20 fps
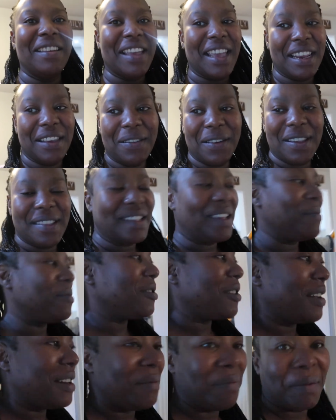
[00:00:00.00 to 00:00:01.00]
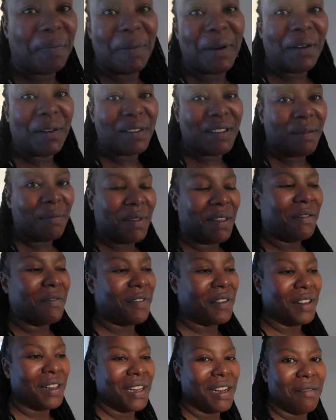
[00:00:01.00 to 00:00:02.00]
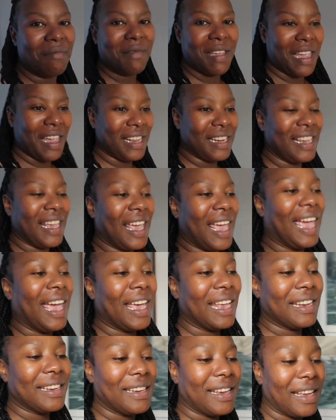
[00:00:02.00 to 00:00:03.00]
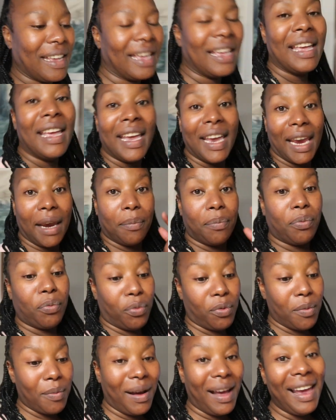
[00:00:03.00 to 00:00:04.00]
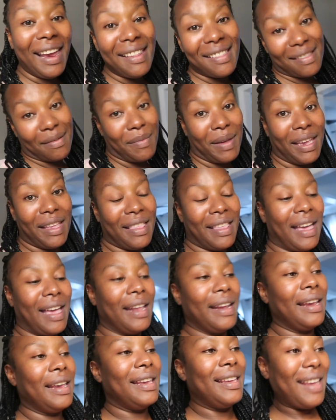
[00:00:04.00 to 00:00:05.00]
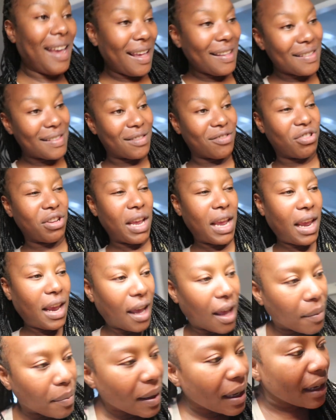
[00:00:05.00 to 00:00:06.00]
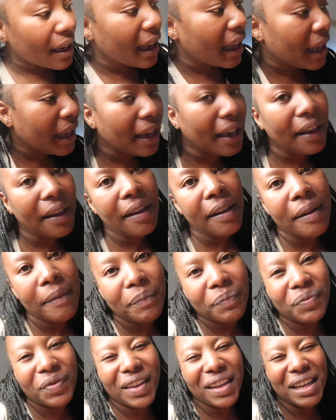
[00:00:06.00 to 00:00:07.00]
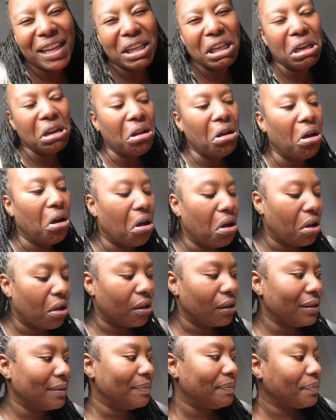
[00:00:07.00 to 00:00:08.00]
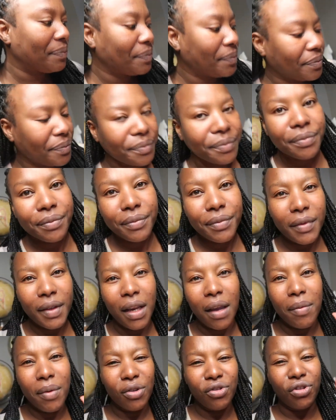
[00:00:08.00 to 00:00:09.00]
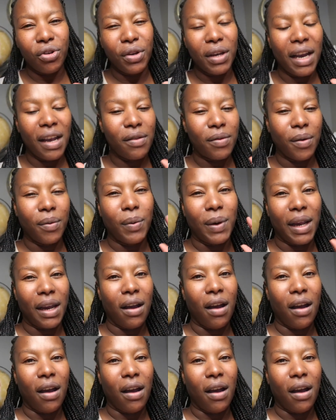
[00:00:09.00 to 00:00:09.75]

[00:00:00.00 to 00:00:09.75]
Anyways, I'm trying to prepare something for little man, and it reminds me that yesterday, hubby and I did a little haul. I'm gonna show you guys what I